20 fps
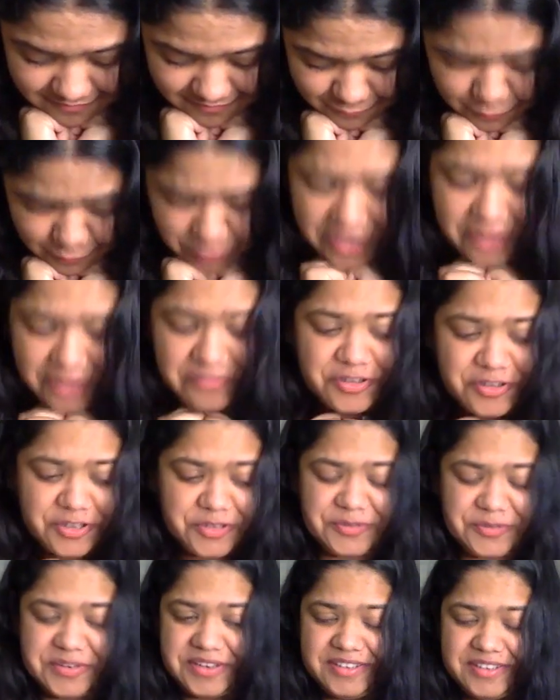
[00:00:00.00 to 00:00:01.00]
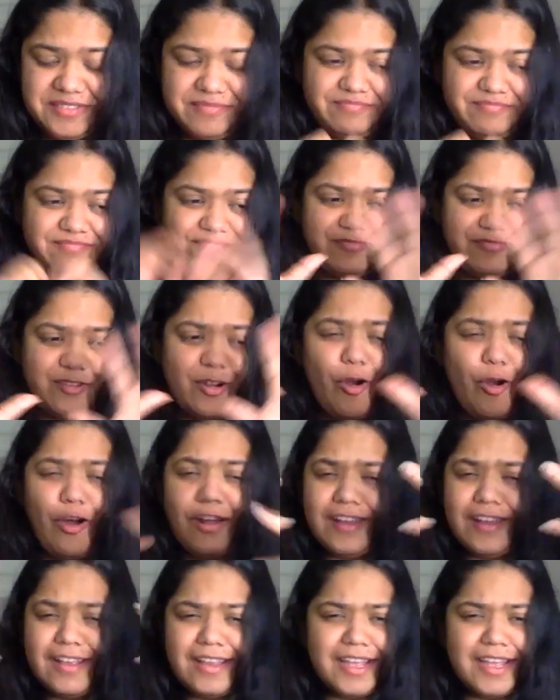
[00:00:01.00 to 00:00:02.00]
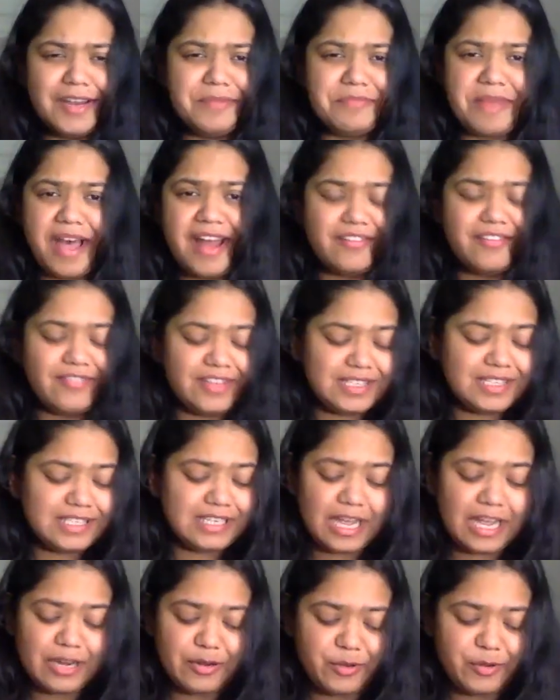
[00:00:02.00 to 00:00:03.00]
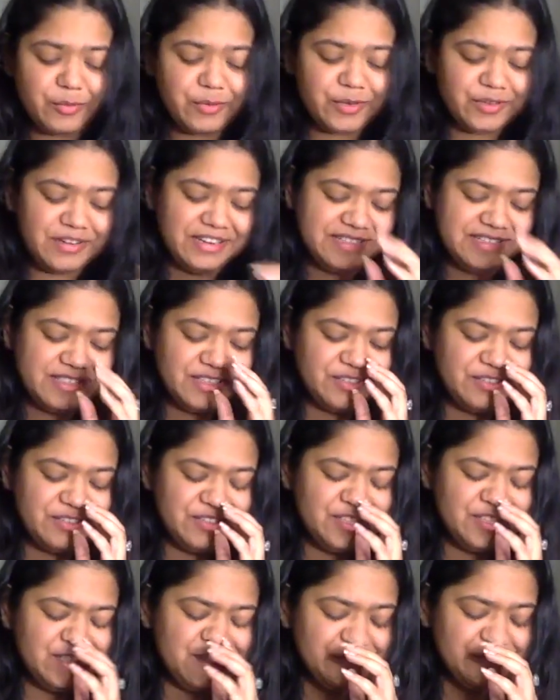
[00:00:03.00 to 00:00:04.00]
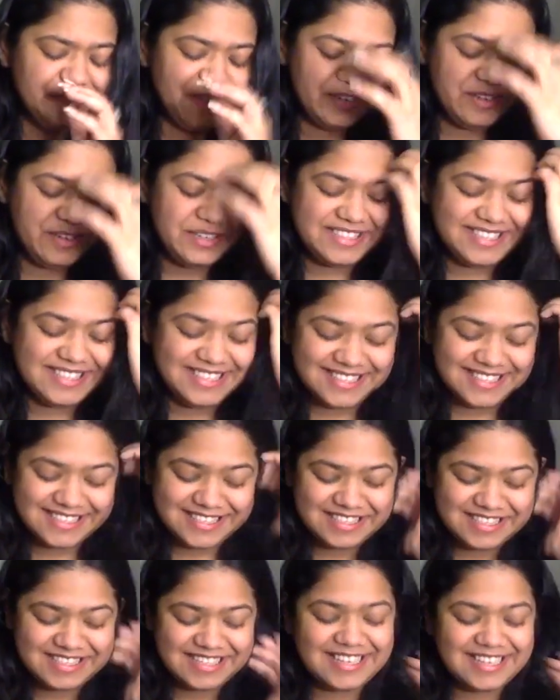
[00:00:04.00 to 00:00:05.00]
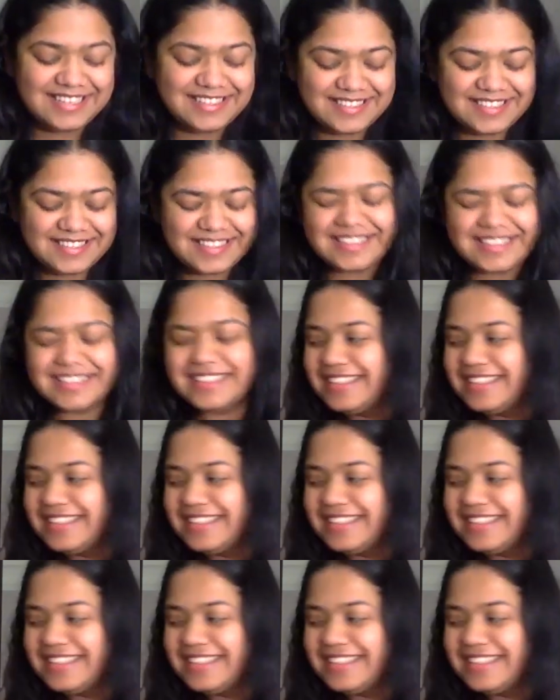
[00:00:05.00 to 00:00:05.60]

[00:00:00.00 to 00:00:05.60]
whatever you are calling in manifesting. I don't know what you guys are really doing, because it's